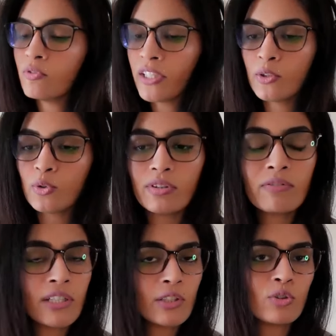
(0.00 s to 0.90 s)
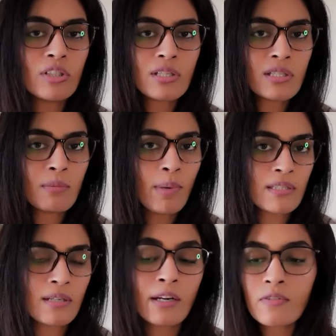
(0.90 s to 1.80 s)
Very good. Very good. This is the
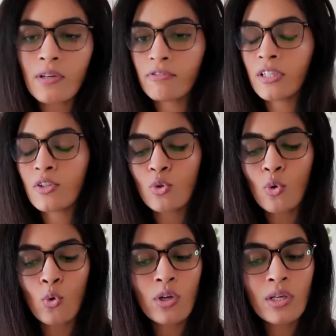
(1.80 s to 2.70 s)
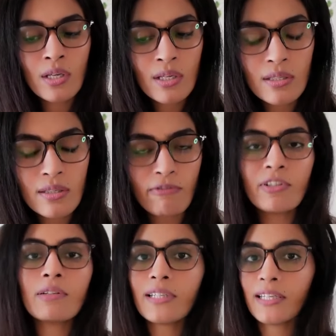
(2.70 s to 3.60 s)
best kind of suffering. So suffer
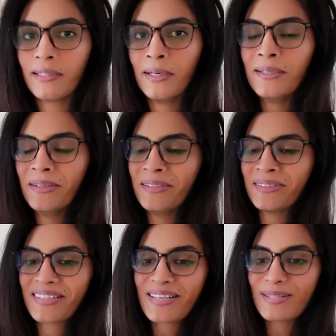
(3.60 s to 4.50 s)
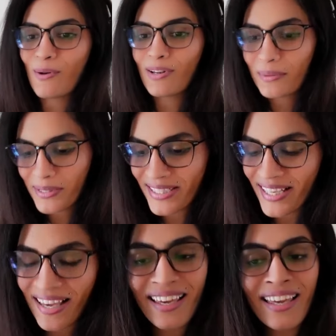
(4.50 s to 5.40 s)
away is all I'm gonna
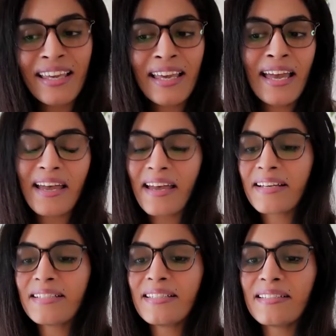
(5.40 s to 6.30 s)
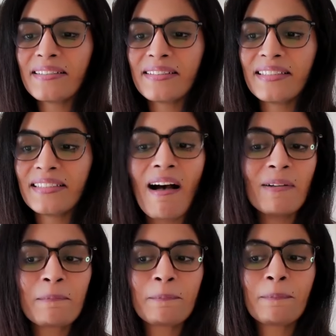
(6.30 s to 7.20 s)
say. And yeah,
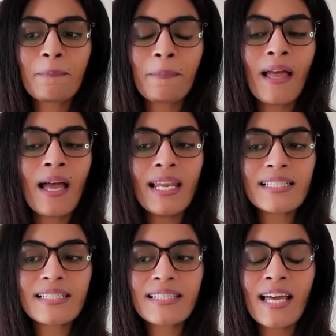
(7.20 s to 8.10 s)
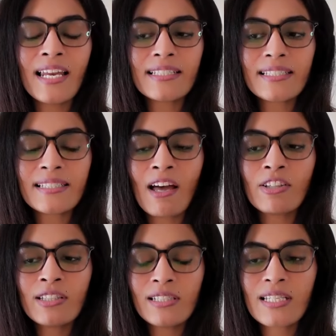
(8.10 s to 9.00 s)
I liked it. I liked it. Now
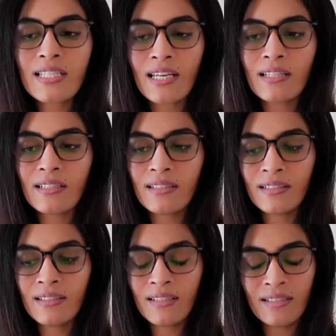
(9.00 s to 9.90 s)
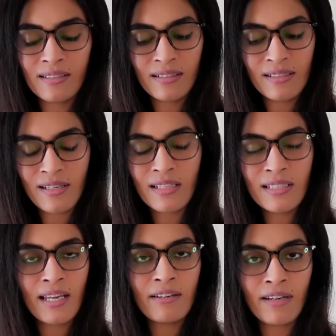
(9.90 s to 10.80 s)
that the lyrics are done
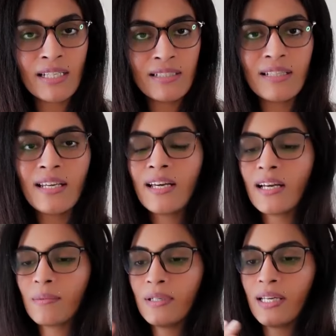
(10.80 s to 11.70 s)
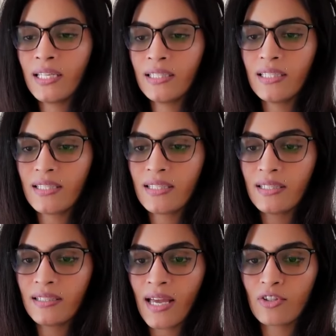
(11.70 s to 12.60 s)
and read, I'm gonna end this
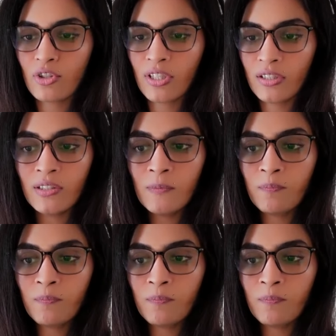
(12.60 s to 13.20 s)
reaction here.